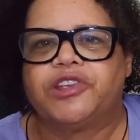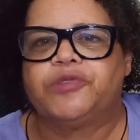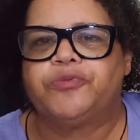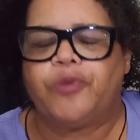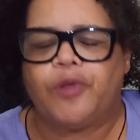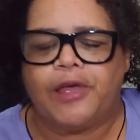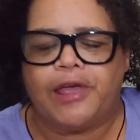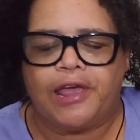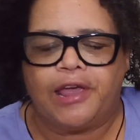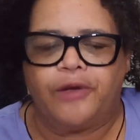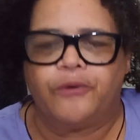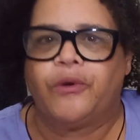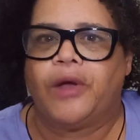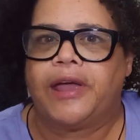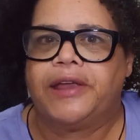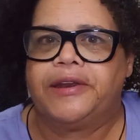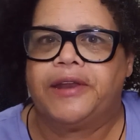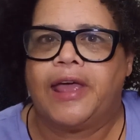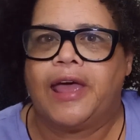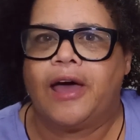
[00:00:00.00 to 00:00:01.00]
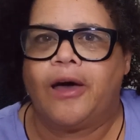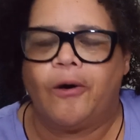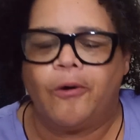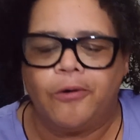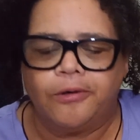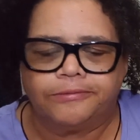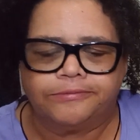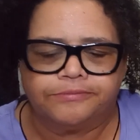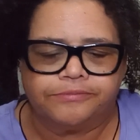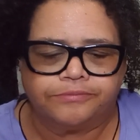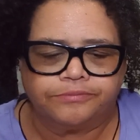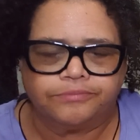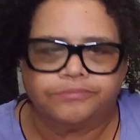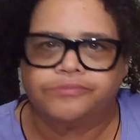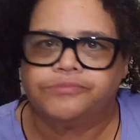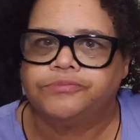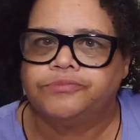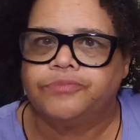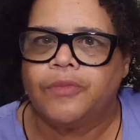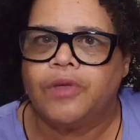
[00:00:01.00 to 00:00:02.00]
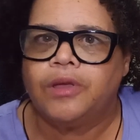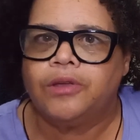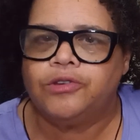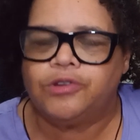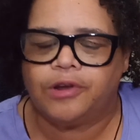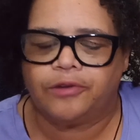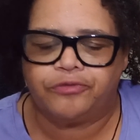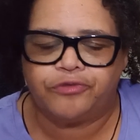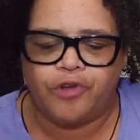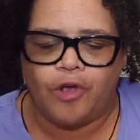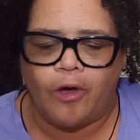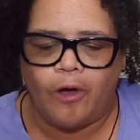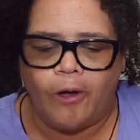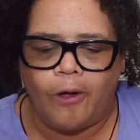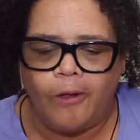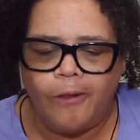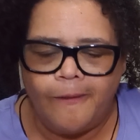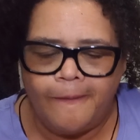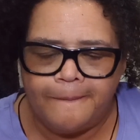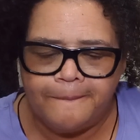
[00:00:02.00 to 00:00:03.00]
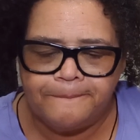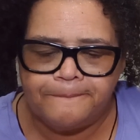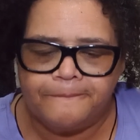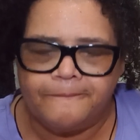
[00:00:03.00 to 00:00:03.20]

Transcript: is playing right now, Jeff Dahl.